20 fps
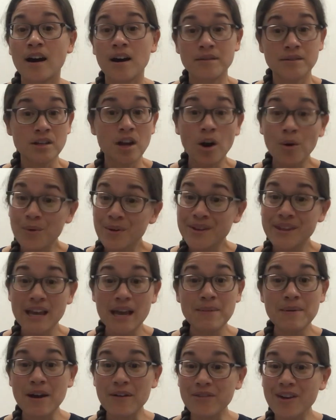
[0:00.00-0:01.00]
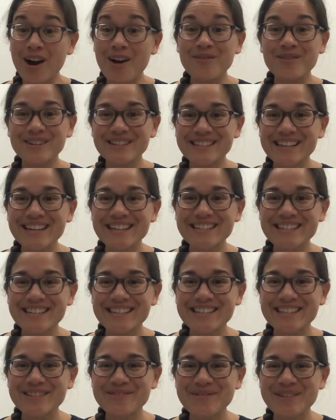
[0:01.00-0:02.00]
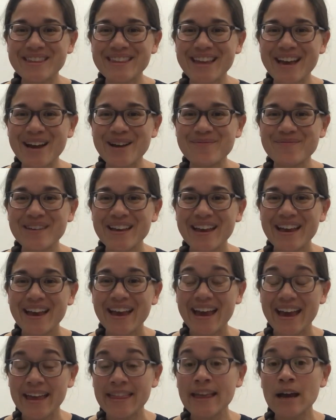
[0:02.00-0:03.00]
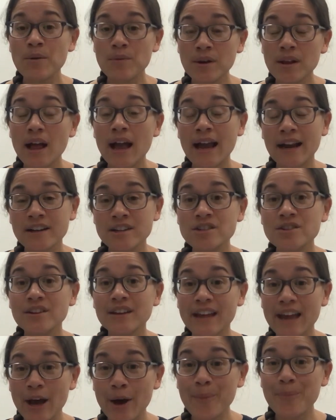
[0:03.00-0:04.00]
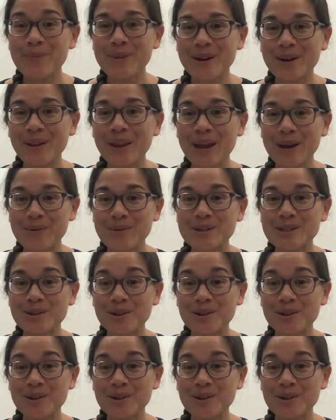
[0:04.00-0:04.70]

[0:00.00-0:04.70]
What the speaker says: talk with them, have conversations with them, and that will actually help their language